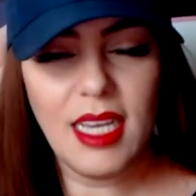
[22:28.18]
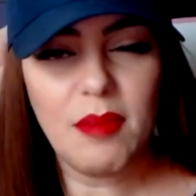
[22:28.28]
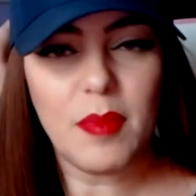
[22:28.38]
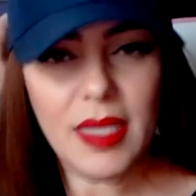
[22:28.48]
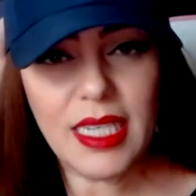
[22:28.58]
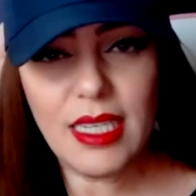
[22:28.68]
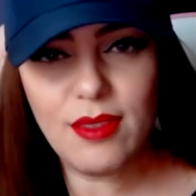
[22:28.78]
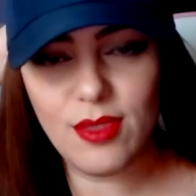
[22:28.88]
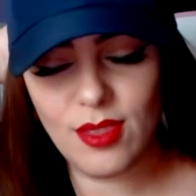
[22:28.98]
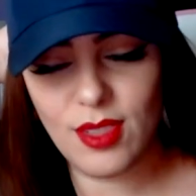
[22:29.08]

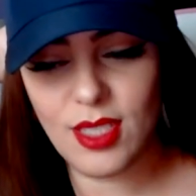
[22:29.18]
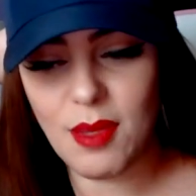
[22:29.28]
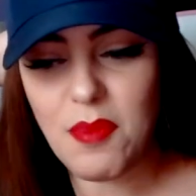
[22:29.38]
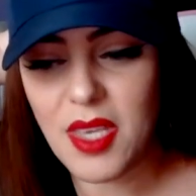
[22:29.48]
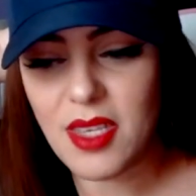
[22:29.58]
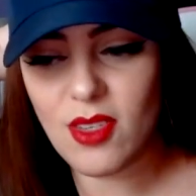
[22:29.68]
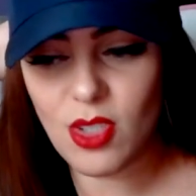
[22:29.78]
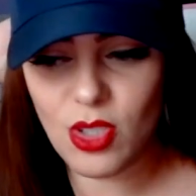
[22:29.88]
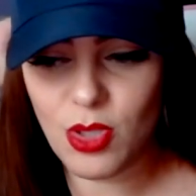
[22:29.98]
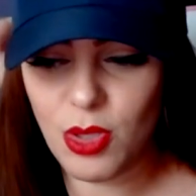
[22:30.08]
believe some things are
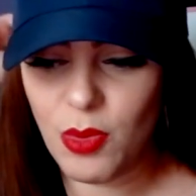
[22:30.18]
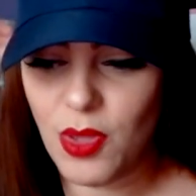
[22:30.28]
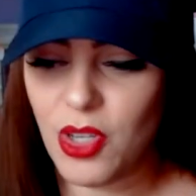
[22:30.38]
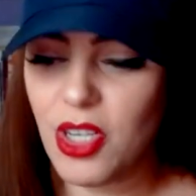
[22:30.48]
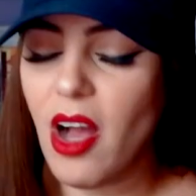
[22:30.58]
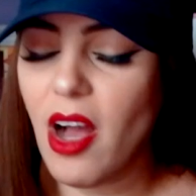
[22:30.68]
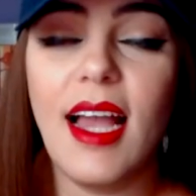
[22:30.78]
true when they're not.